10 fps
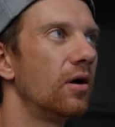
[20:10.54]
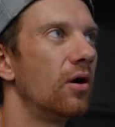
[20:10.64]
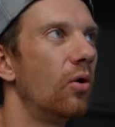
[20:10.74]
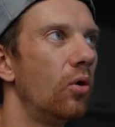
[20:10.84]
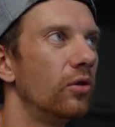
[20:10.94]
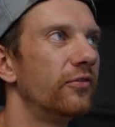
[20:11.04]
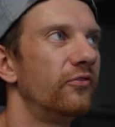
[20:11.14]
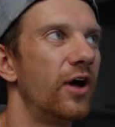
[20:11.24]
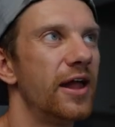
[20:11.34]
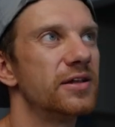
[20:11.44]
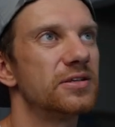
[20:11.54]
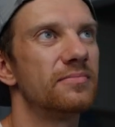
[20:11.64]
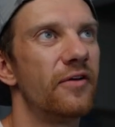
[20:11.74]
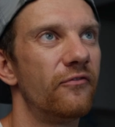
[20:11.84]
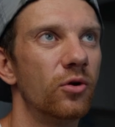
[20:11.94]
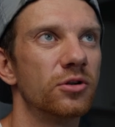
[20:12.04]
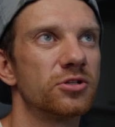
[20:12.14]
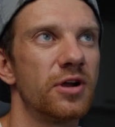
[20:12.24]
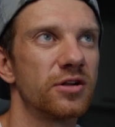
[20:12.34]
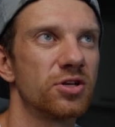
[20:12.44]
all the files in my photo
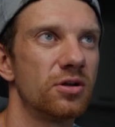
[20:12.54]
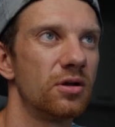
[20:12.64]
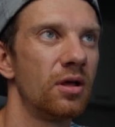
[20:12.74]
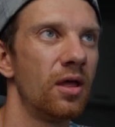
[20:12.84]
structure.